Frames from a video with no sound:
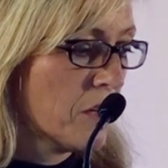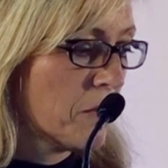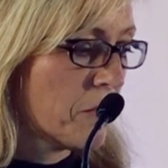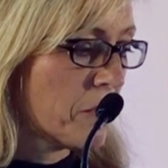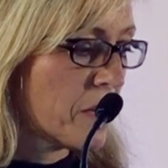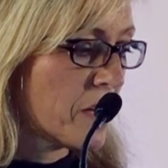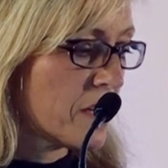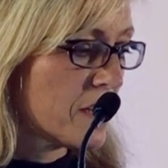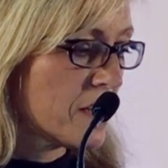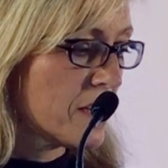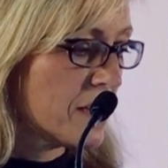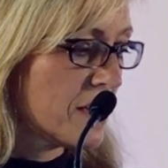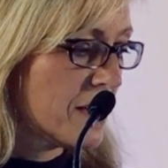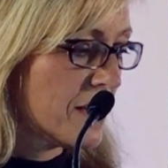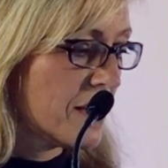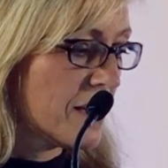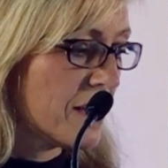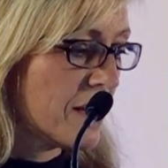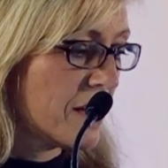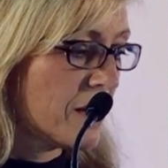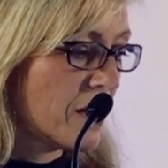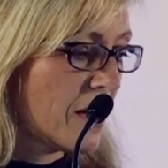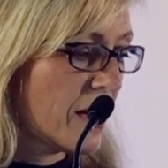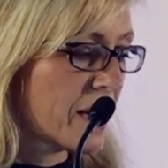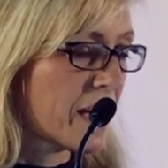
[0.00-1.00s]
But
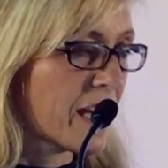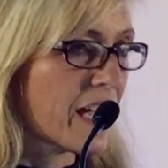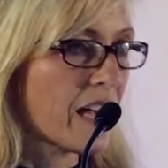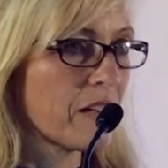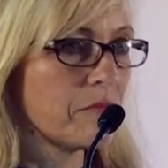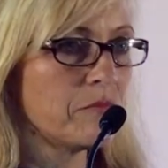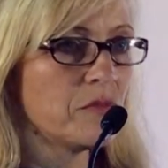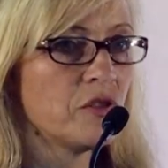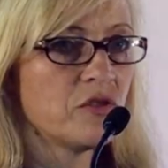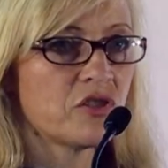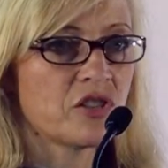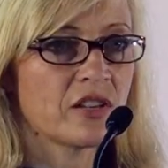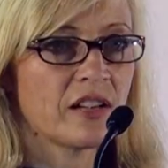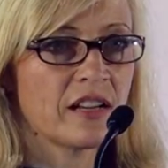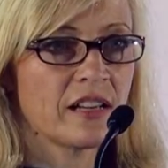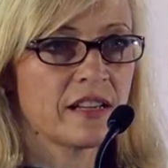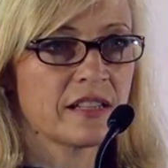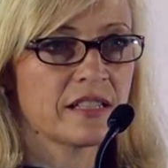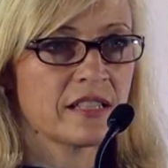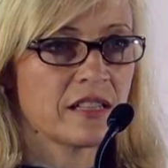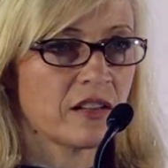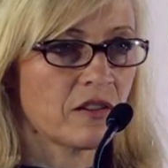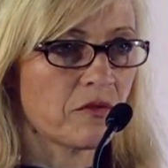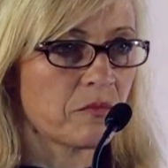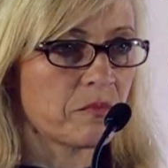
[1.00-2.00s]
again,
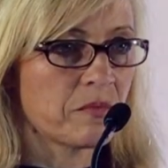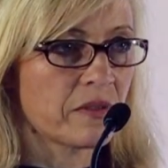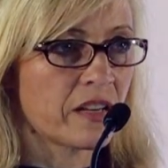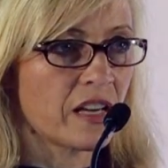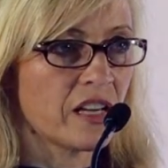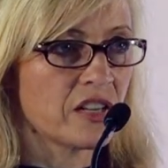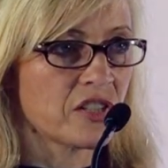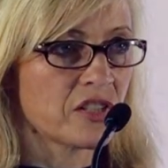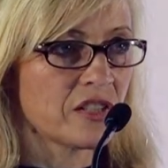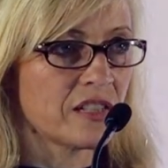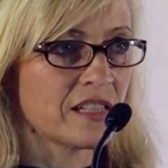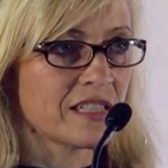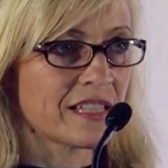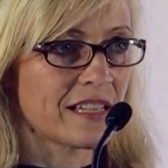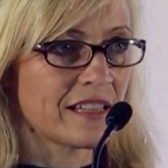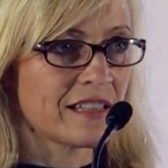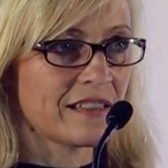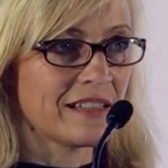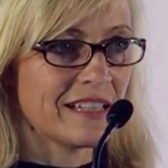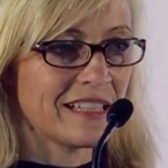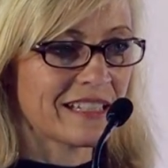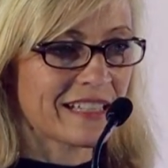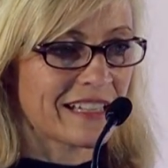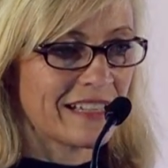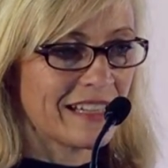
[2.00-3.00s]
mutuality obligation is
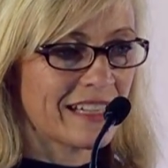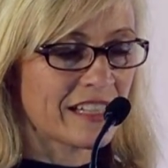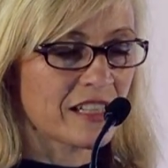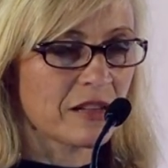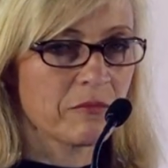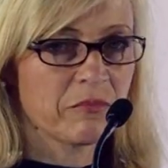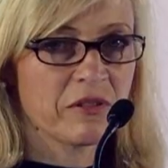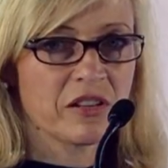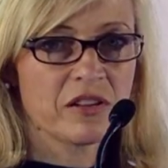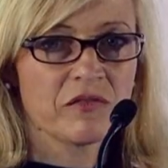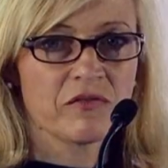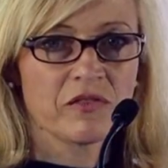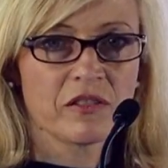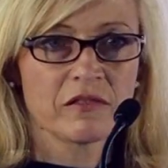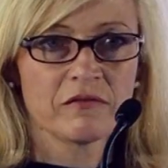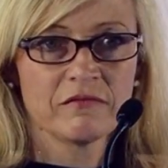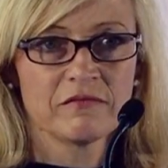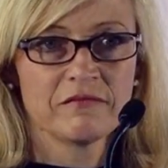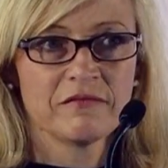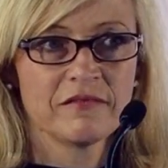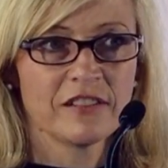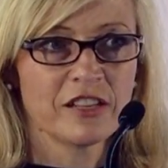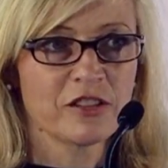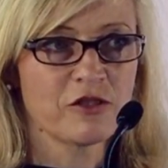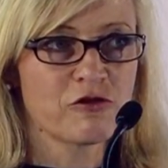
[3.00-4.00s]
a little bit of
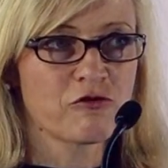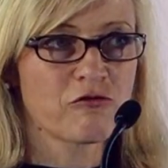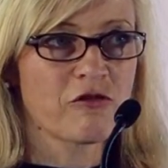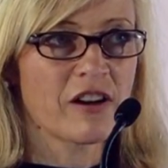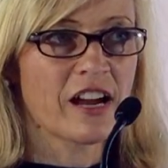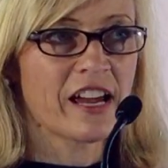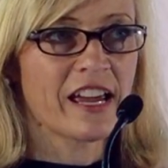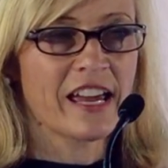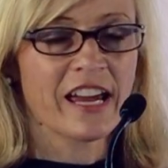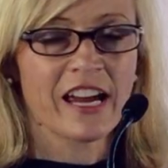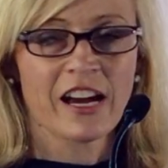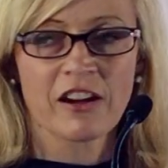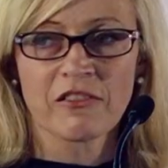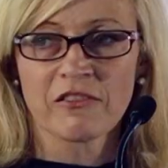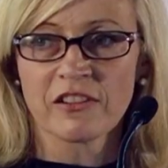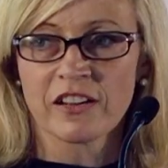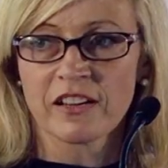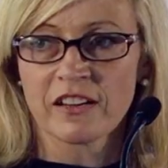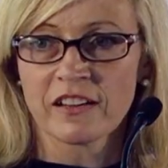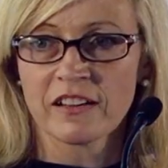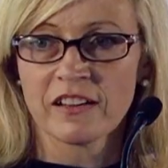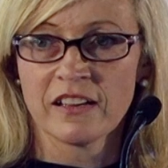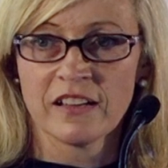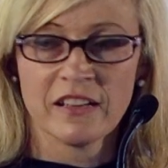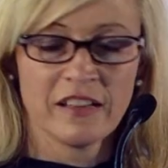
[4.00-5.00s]
a grey
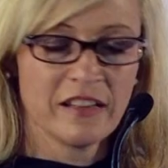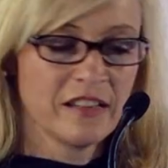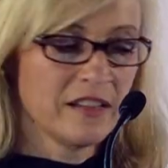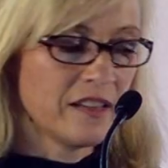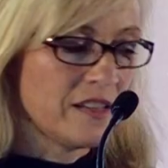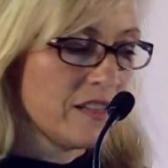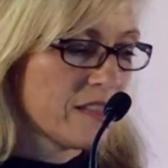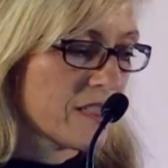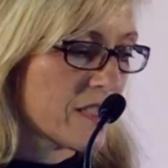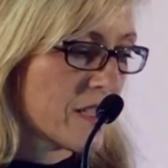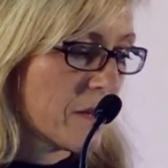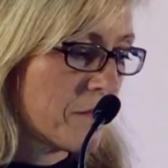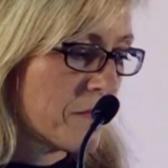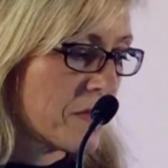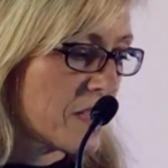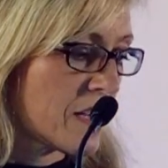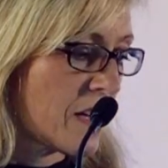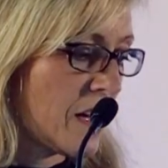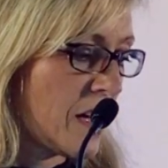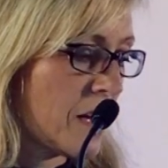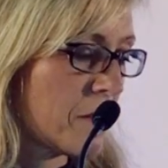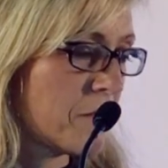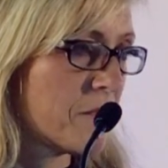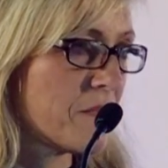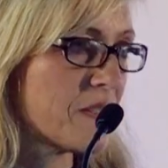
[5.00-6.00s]
area.
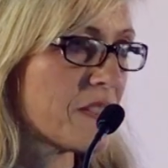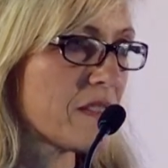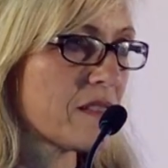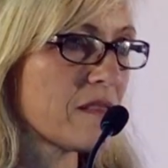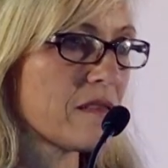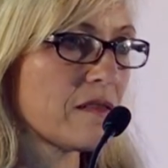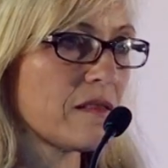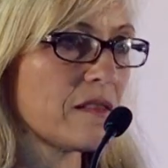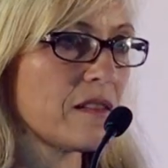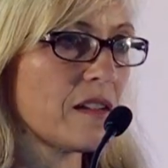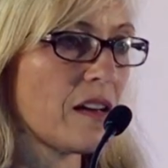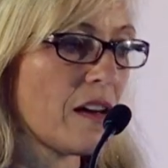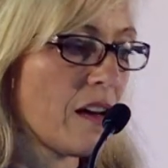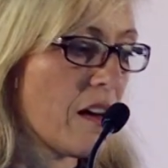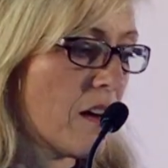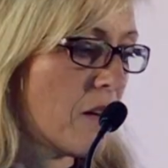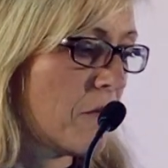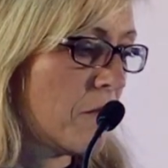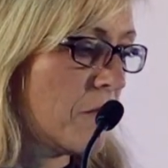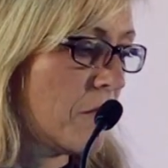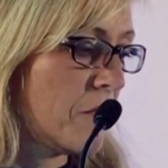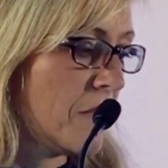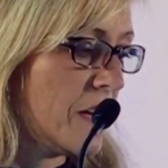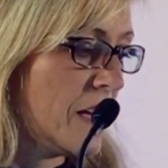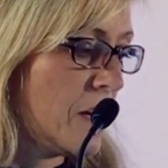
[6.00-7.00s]
Sometimes
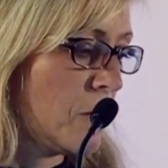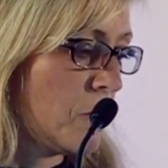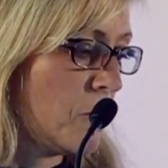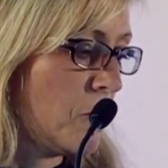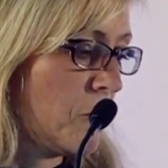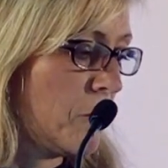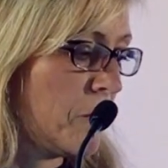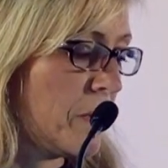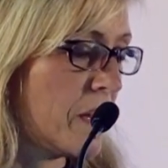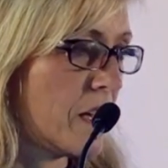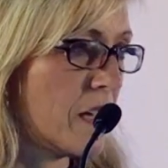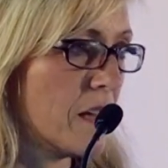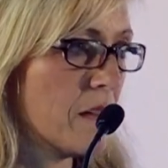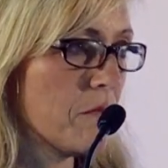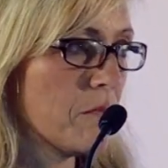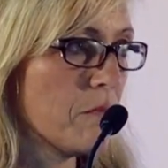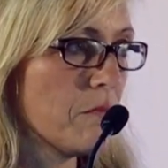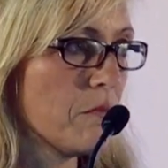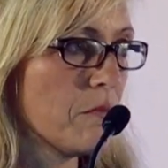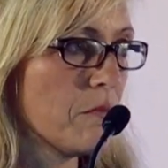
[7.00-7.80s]
it will be